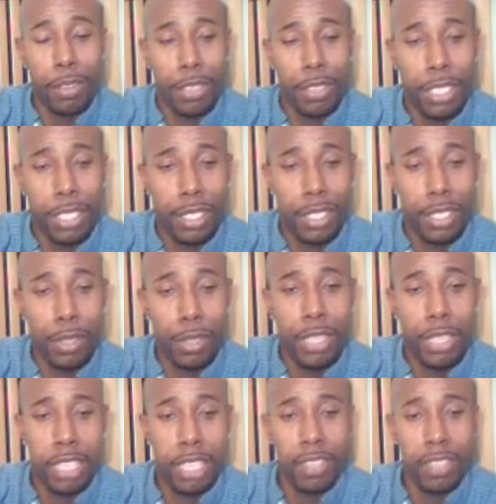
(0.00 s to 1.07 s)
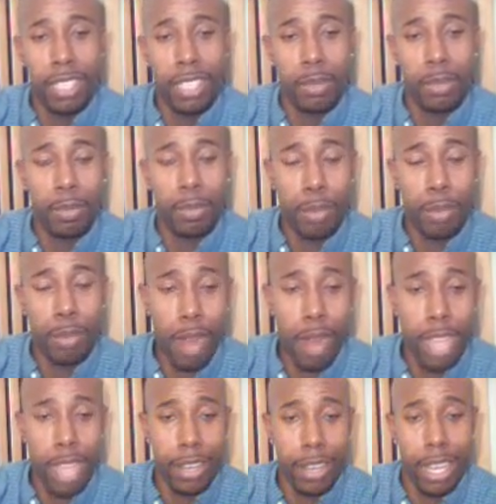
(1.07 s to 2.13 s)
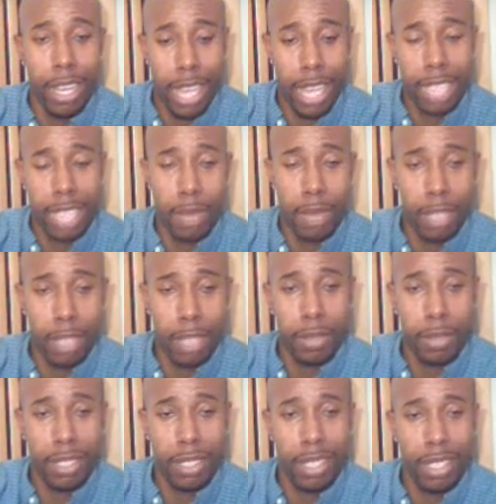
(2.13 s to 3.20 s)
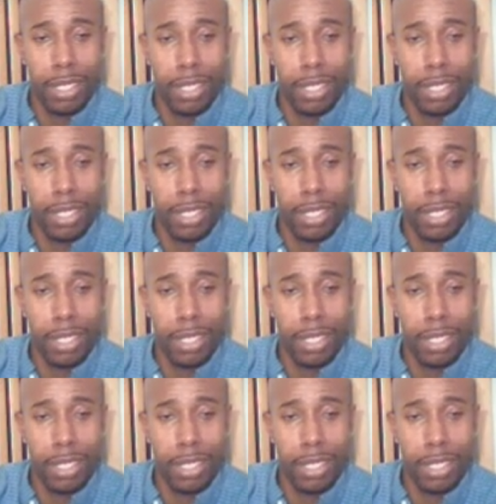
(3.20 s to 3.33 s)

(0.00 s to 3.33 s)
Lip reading: two TVs prior and an Xbox 360.